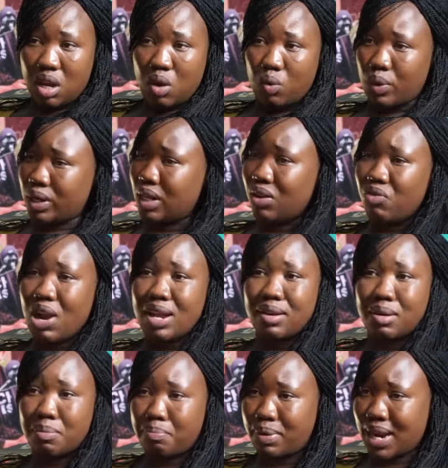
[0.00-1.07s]
when they ran
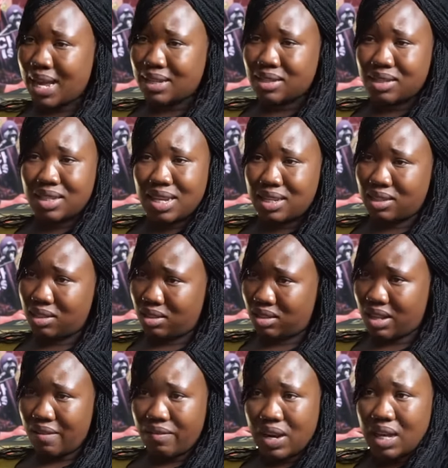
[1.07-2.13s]
the blood tests and
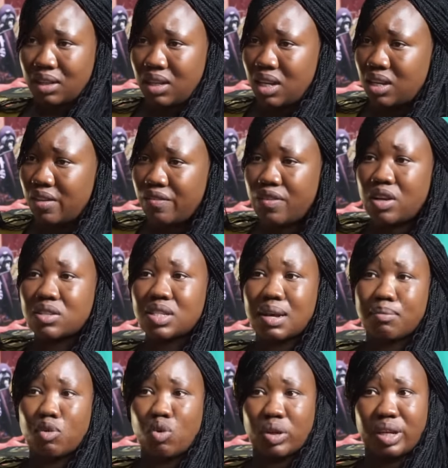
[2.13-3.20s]
stuff like that, they found some
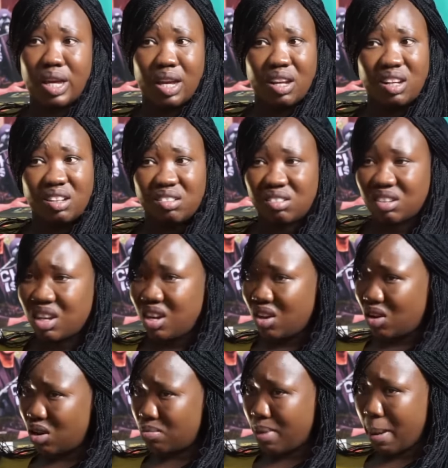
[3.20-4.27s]
cocaine
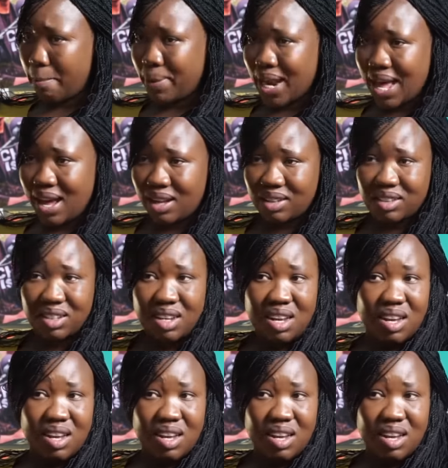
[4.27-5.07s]
on my blood.